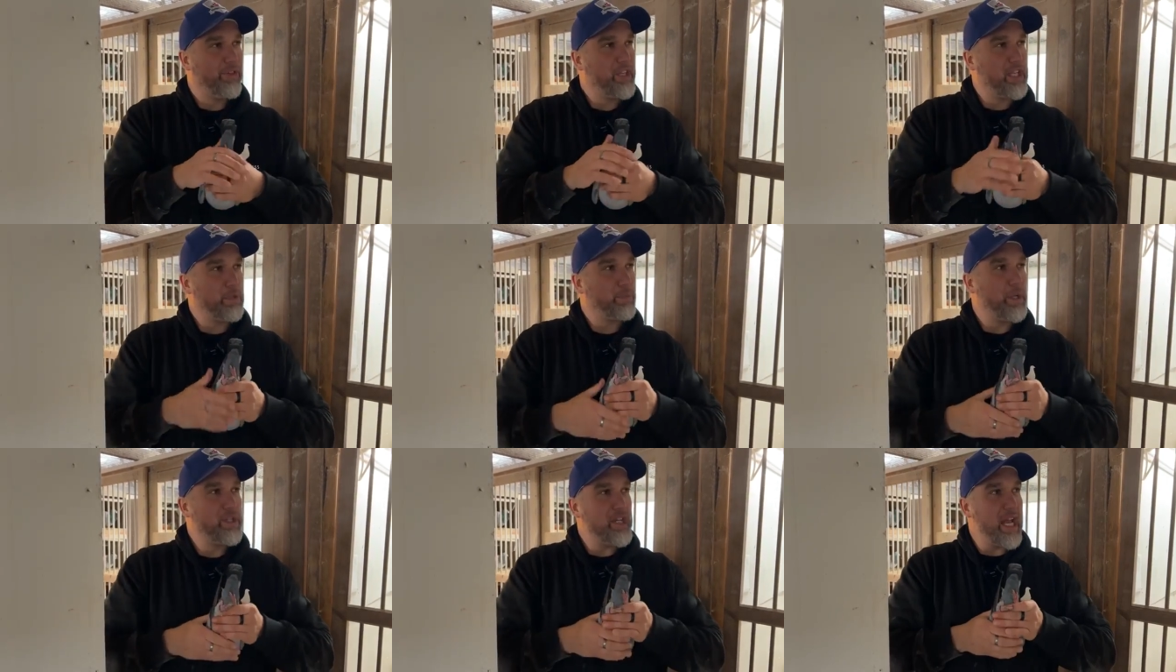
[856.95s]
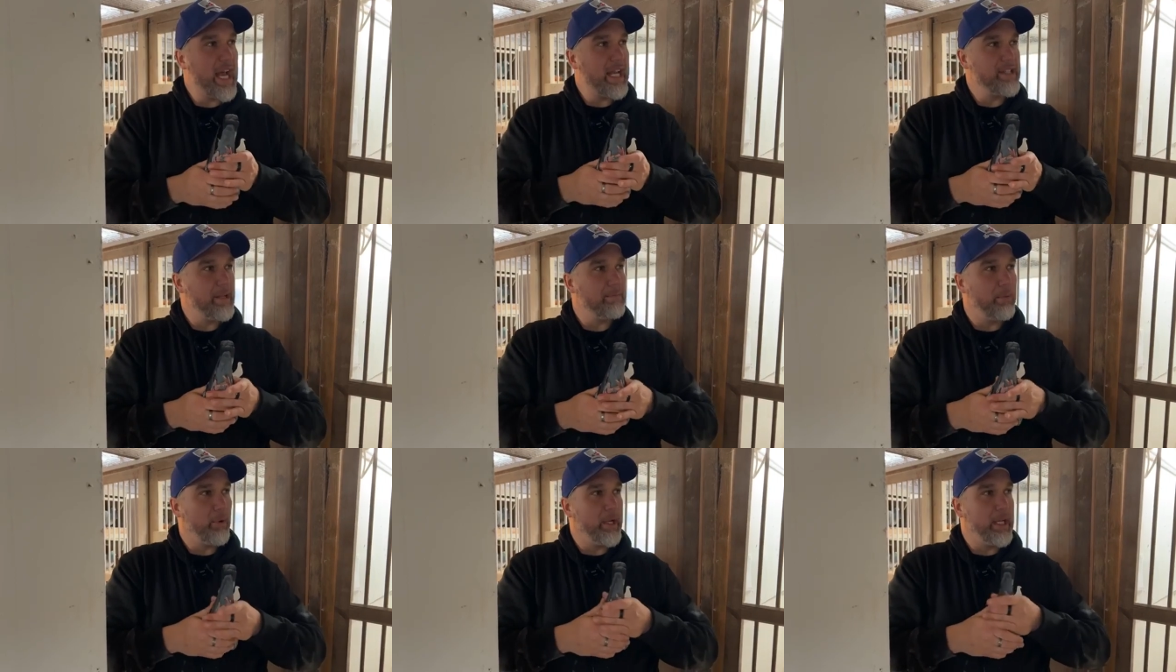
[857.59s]
this pigeon has
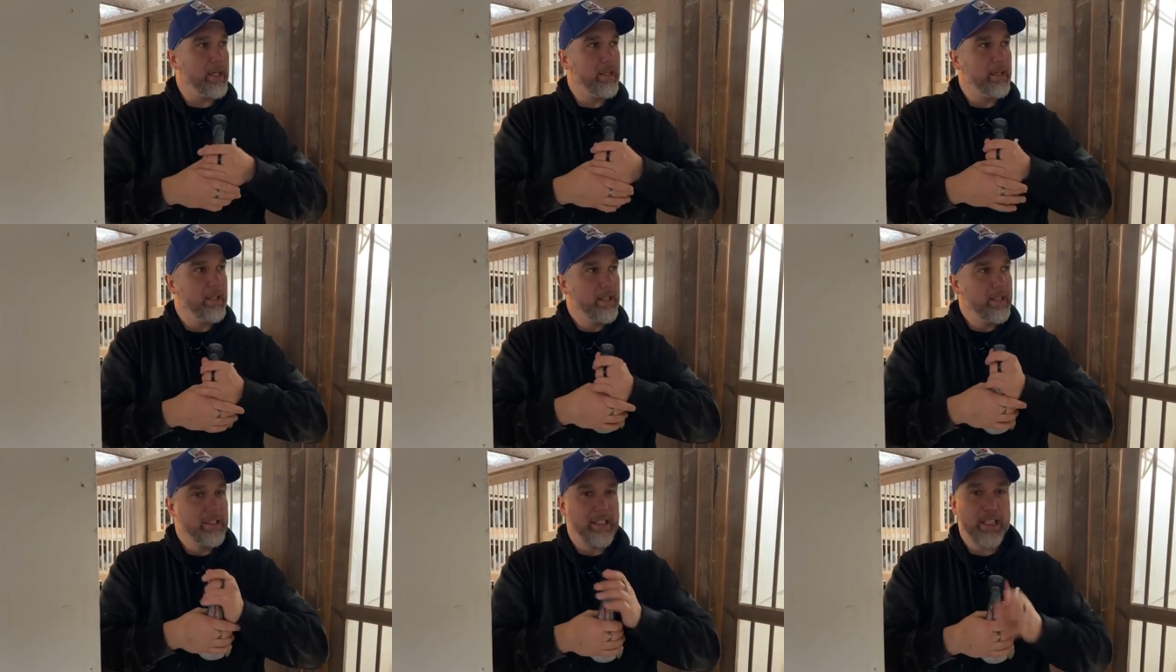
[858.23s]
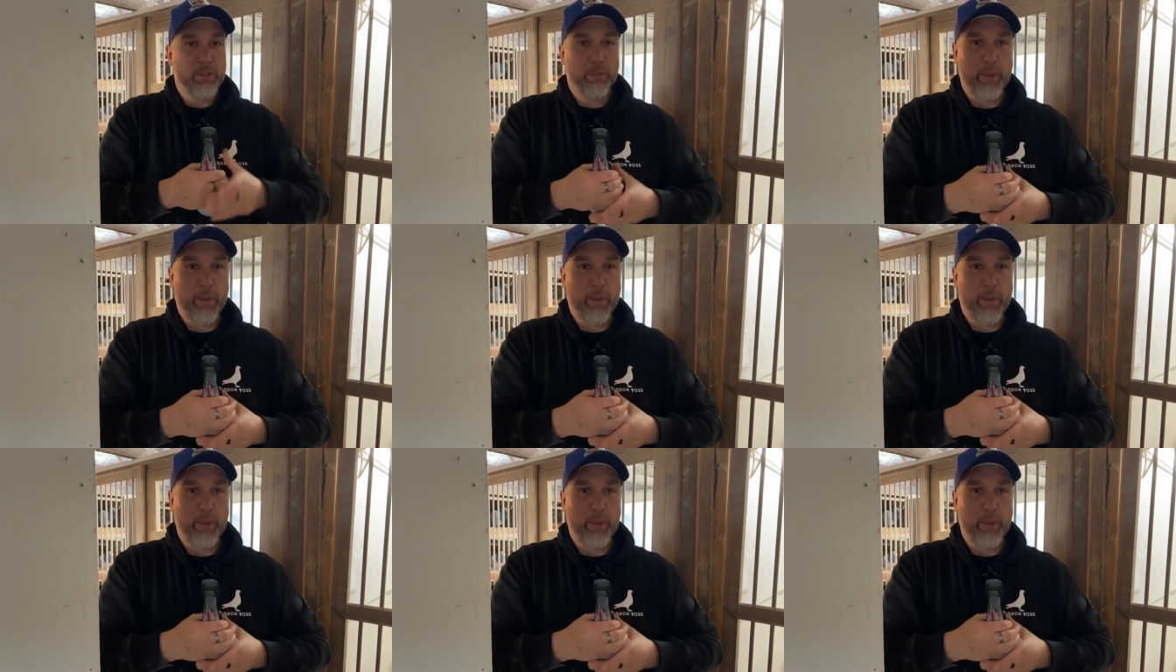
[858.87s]
it, boy. This